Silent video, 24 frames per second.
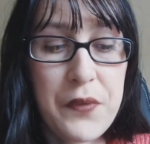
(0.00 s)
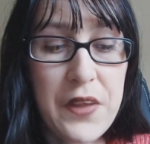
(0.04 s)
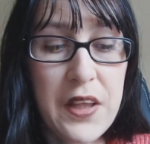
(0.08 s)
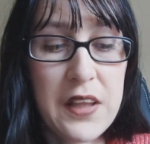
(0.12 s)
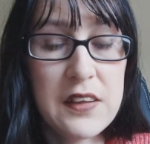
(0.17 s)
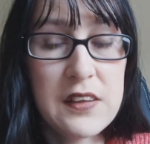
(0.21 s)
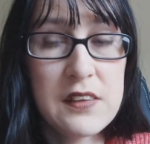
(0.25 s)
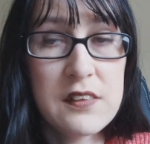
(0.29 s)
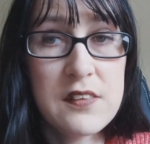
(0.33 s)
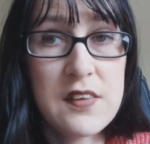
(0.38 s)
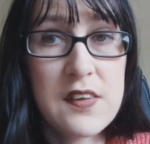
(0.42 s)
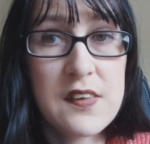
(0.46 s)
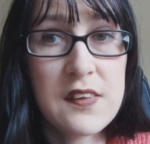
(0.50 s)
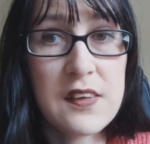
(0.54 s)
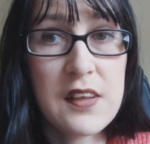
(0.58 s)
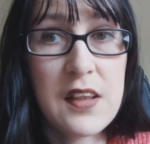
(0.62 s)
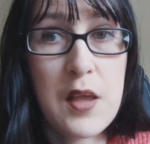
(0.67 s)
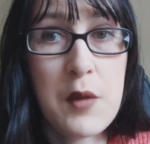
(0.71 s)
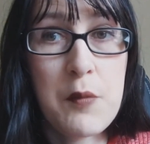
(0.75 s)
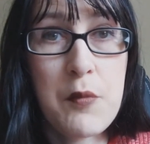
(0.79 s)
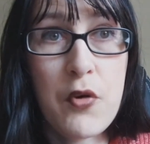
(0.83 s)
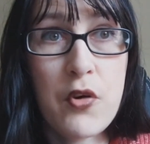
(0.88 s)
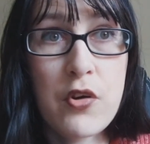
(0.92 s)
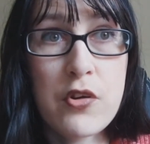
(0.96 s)
A little
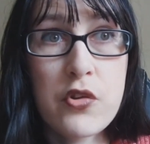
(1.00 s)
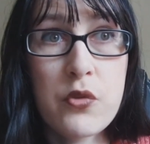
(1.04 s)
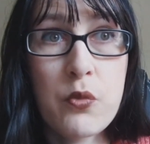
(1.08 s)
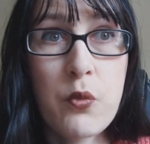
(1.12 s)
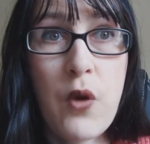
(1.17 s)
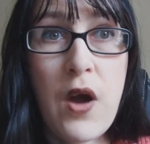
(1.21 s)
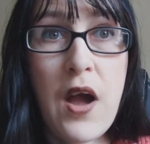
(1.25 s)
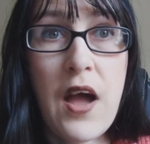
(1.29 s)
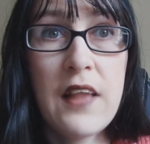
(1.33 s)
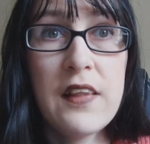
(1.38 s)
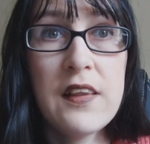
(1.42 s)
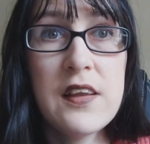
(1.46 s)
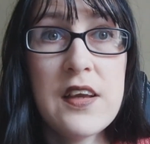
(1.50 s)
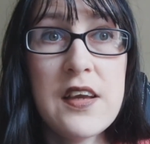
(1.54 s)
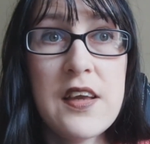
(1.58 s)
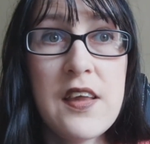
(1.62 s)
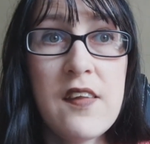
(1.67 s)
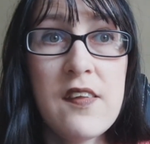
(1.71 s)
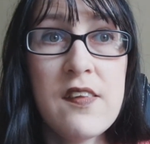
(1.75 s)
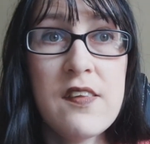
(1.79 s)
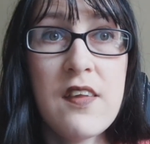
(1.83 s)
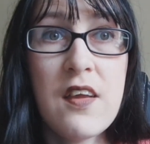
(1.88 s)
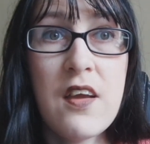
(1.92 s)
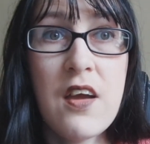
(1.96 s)
disclaimer as well
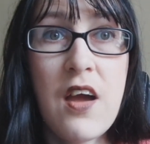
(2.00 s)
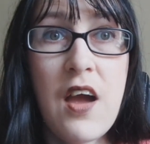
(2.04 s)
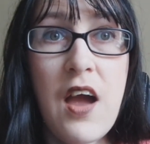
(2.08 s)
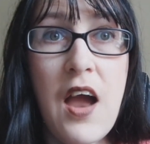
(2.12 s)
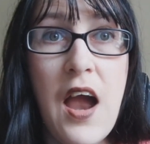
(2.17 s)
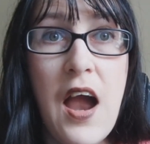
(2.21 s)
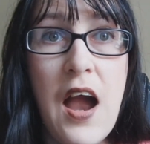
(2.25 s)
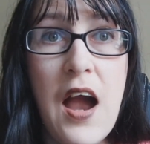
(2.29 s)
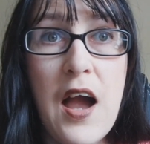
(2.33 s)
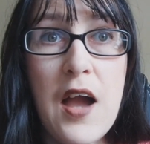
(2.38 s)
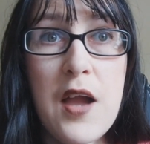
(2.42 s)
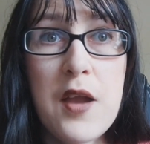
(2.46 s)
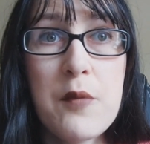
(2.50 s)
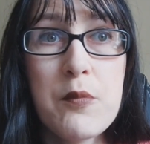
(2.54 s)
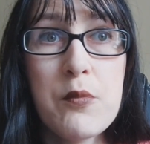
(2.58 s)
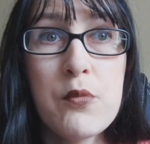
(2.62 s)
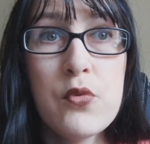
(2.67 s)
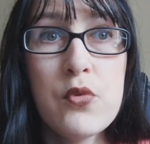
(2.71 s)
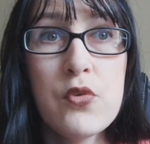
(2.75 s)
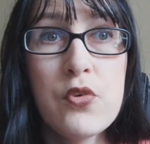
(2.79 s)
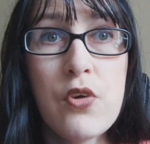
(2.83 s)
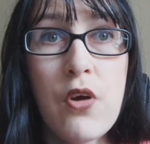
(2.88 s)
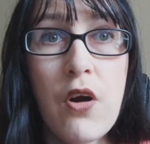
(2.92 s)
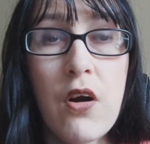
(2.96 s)
is that
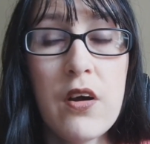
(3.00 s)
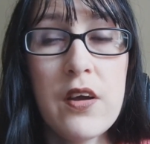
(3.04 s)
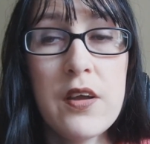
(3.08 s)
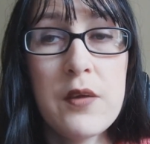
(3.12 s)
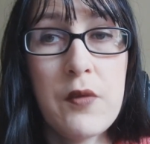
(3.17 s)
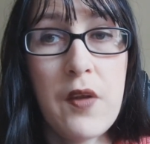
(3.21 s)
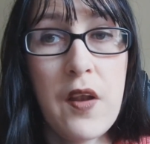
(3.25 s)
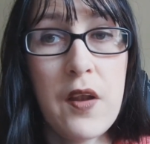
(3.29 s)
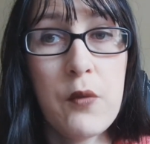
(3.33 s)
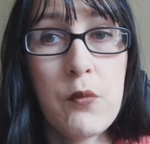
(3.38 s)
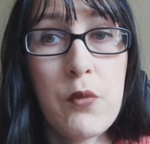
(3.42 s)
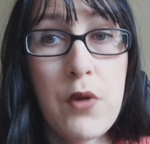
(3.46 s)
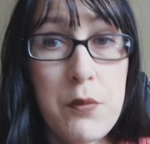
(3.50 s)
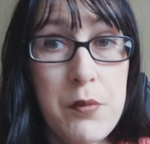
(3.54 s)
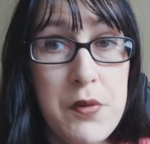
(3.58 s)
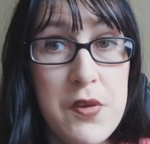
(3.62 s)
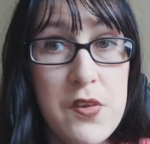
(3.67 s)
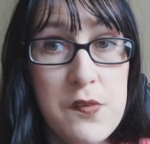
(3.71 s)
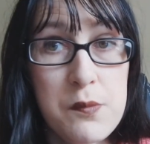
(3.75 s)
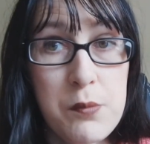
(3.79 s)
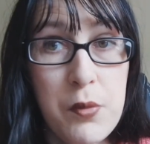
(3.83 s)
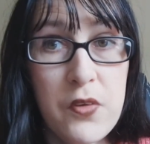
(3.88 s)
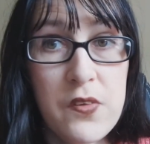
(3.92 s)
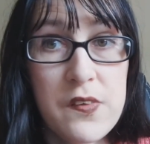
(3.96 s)
I'm not in any way
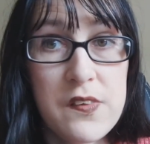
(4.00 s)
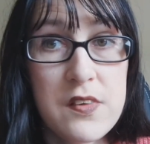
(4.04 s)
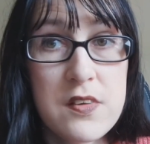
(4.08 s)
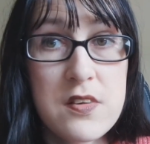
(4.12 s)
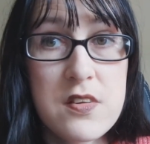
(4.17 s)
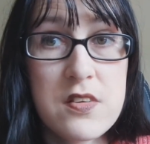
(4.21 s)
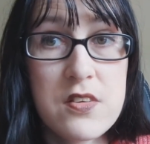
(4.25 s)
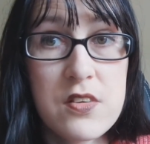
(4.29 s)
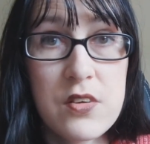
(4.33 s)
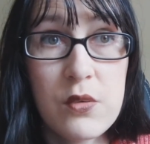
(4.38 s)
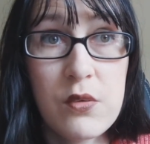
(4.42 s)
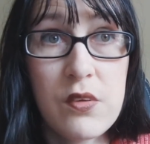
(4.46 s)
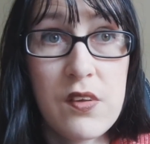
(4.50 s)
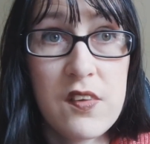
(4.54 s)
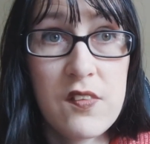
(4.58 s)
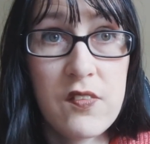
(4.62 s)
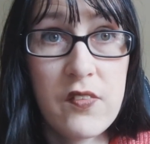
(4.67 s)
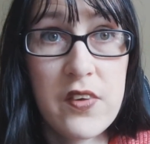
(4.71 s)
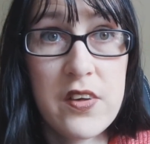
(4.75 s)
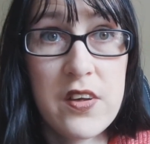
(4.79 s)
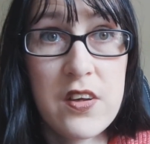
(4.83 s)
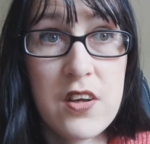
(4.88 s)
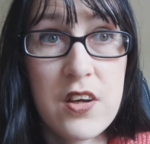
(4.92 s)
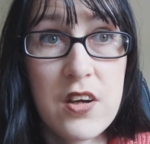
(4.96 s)
being sponsored to do this
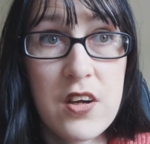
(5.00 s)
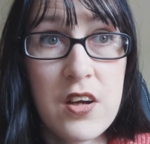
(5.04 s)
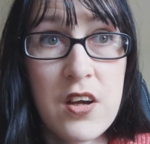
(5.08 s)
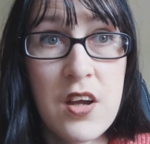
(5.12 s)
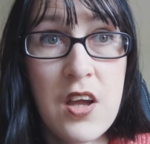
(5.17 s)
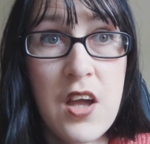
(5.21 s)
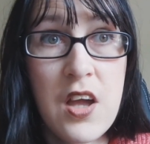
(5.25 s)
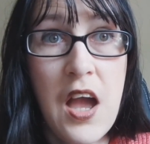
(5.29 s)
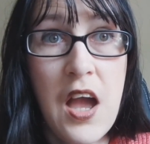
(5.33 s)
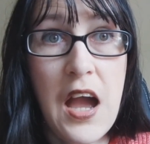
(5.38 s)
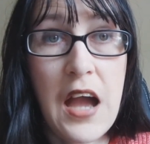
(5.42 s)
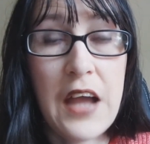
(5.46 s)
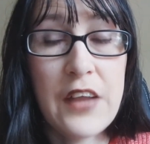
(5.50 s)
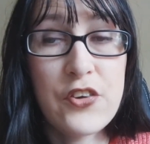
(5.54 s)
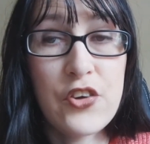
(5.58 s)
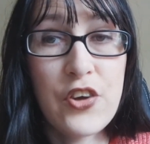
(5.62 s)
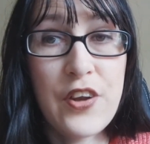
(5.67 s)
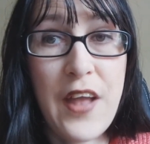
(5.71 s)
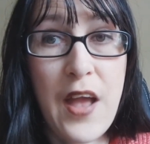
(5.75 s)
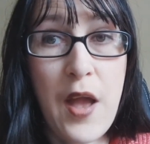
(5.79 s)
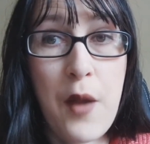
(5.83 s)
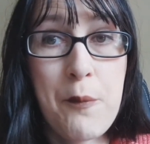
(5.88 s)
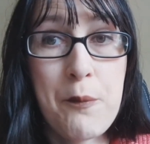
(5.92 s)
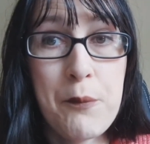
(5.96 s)
video. I
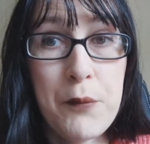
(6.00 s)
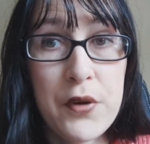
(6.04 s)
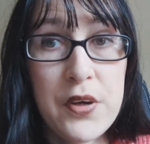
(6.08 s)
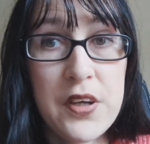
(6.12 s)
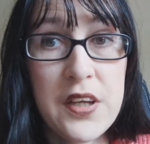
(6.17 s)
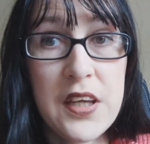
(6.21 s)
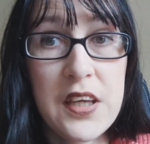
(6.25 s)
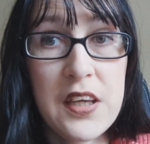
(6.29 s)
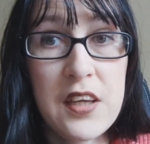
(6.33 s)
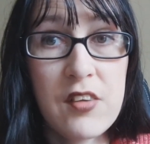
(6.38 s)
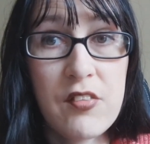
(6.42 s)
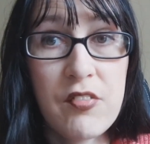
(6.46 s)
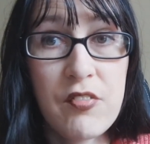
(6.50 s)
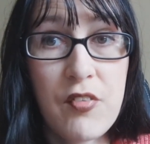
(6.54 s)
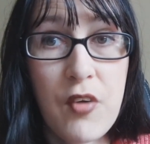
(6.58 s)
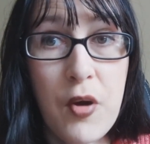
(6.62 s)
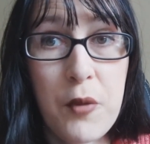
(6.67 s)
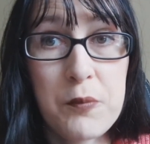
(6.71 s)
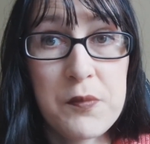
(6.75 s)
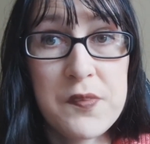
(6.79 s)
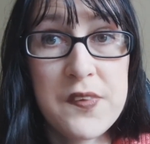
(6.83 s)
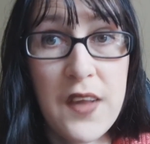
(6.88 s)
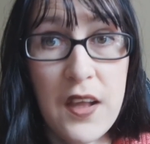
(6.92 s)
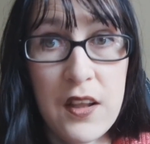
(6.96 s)
don't earn money
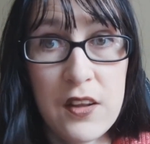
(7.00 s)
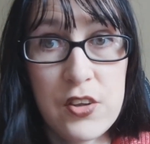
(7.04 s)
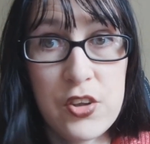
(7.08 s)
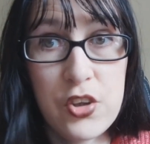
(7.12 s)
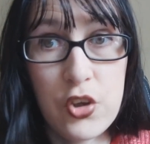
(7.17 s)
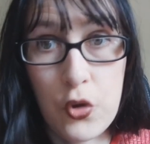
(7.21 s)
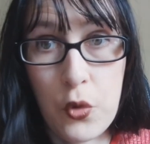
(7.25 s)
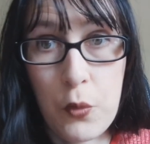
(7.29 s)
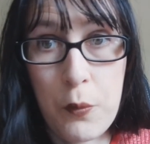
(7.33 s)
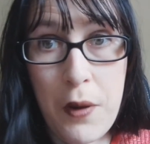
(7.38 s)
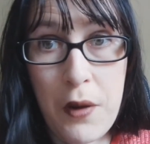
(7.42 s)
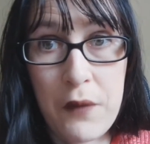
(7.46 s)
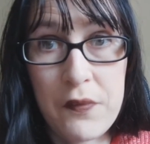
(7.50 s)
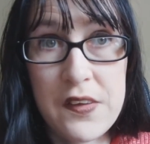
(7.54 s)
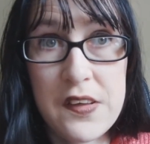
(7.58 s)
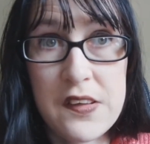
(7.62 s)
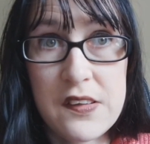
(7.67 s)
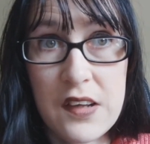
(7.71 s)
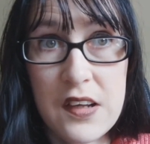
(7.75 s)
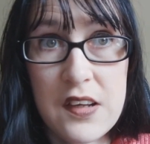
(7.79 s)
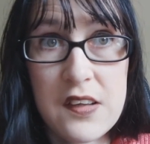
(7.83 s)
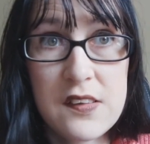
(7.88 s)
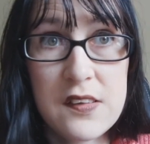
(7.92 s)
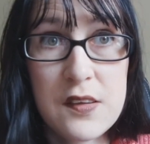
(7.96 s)
from telling you about
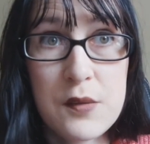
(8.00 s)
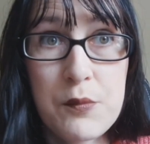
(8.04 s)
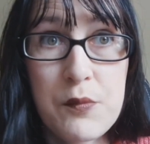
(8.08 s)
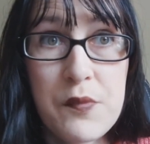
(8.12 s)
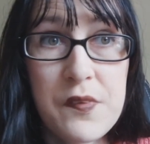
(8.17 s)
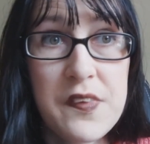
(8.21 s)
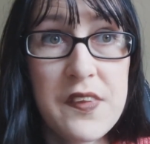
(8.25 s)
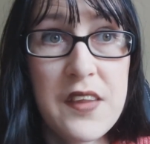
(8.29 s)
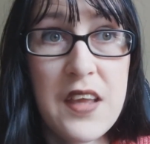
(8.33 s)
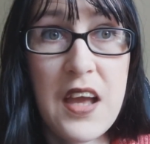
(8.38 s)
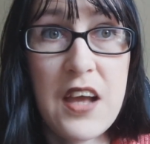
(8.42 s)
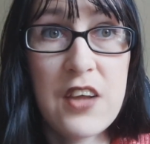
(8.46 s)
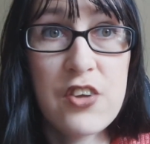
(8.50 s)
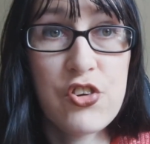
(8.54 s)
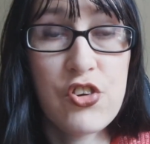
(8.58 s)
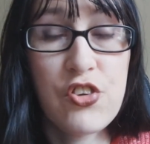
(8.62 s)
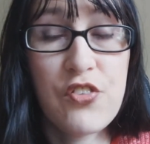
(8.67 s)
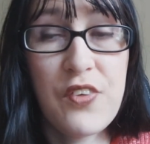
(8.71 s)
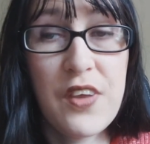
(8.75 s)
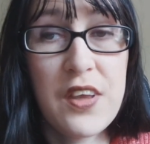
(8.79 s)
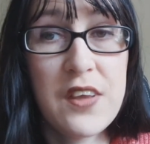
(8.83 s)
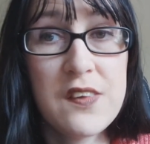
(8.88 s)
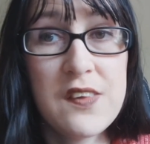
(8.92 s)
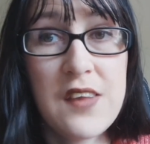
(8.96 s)
these items. They are
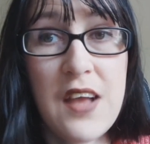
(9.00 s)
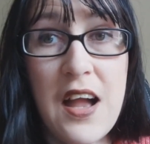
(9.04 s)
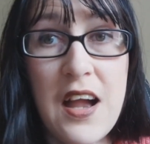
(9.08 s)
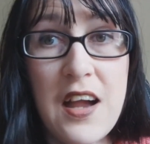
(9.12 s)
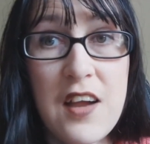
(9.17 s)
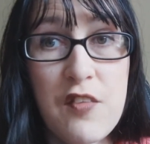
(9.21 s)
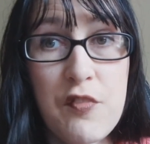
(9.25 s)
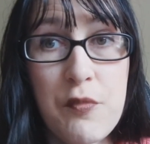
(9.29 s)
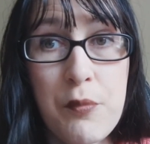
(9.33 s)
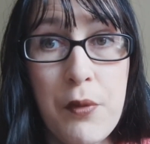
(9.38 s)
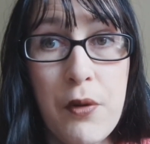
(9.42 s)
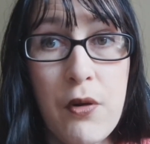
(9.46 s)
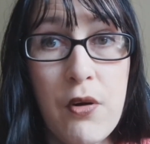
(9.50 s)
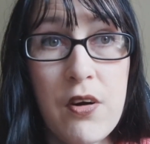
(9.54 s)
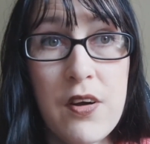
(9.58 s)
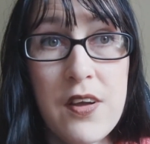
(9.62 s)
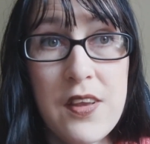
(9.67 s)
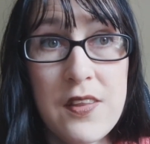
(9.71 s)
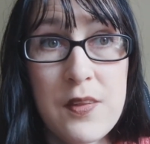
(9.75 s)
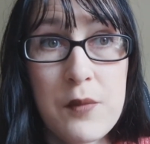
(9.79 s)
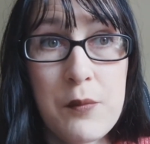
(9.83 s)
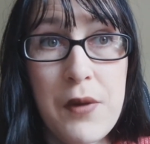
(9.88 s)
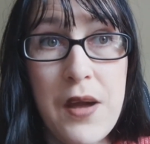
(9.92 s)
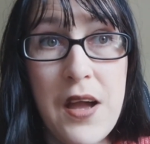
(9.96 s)
just things I've bought
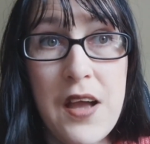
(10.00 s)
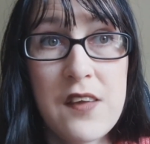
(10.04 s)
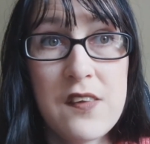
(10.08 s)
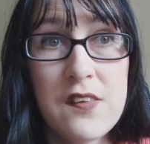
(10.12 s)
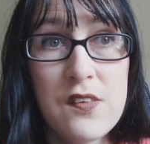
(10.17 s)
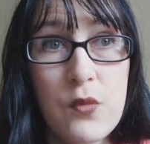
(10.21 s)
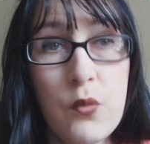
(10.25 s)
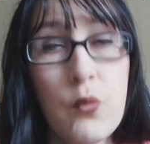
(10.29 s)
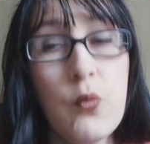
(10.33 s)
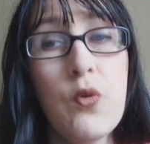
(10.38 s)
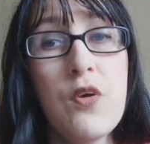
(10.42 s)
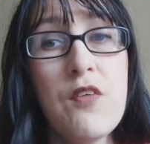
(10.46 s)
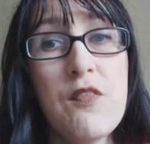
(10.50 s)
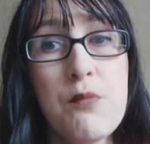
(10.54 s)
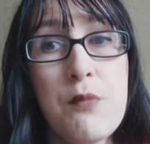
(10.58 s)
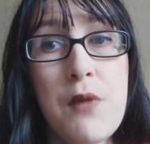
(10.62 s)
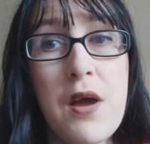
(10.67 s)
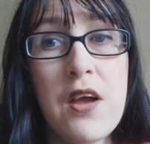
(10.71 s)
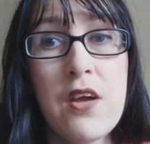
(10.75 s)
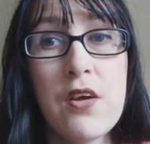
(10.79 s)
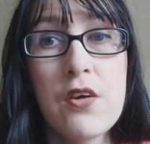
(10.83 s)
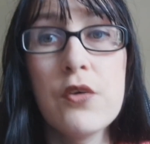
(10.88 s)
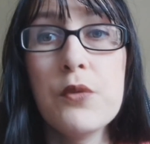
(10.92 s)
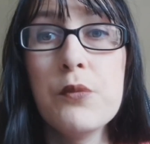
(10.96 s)
in the past with
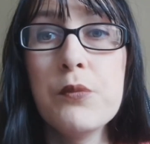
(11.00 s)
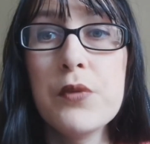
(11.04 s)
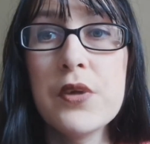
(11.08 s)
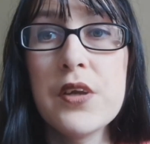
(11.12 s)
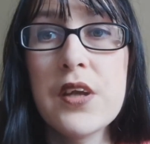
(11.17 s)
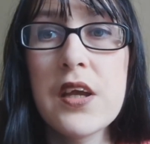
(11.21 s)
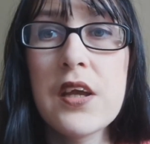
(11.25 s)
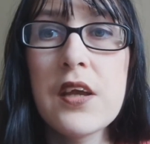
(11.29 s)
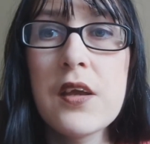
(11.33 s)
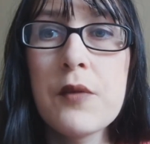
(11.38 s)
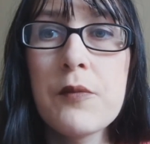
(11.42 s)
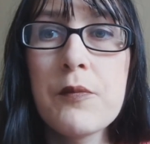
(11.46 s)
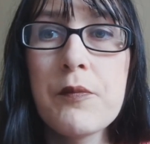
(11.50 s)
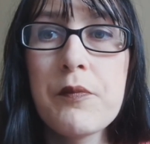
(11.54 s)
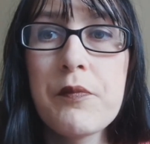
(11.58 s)
my own money.